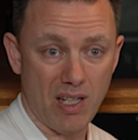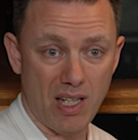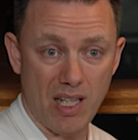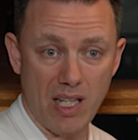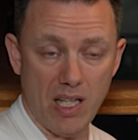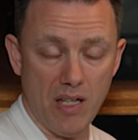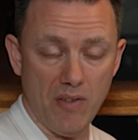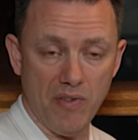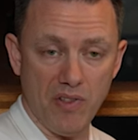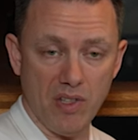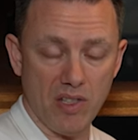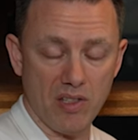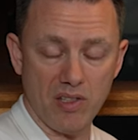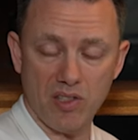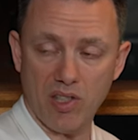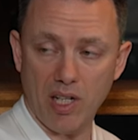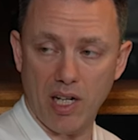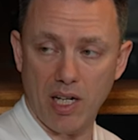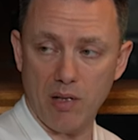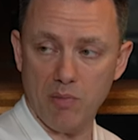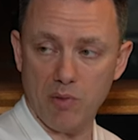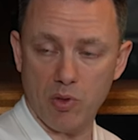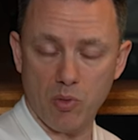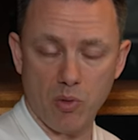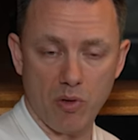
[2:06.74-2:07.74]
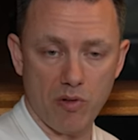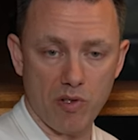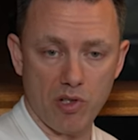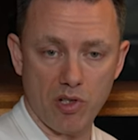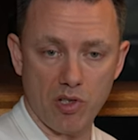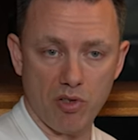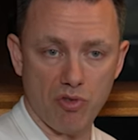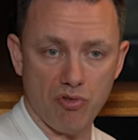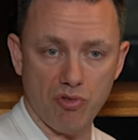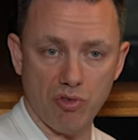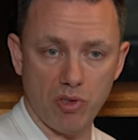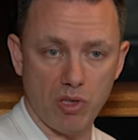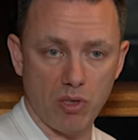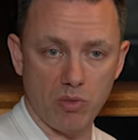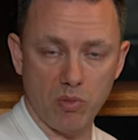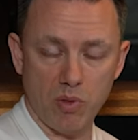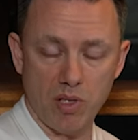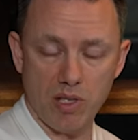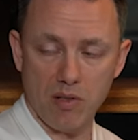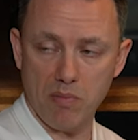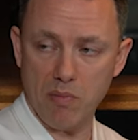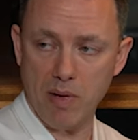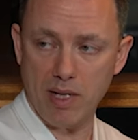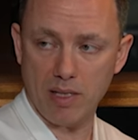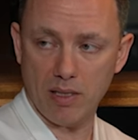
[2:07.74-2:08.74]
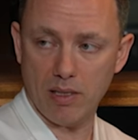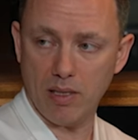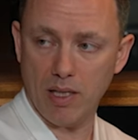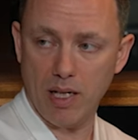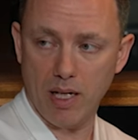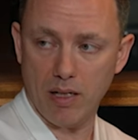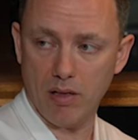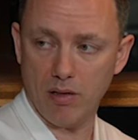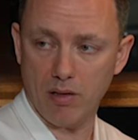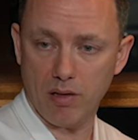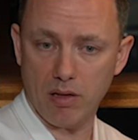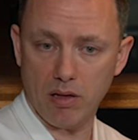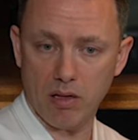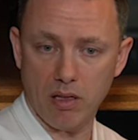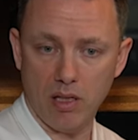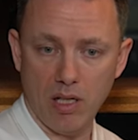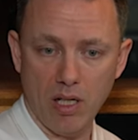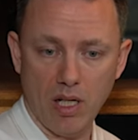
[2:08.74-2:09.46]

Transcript: even at times where he struggled with his mental health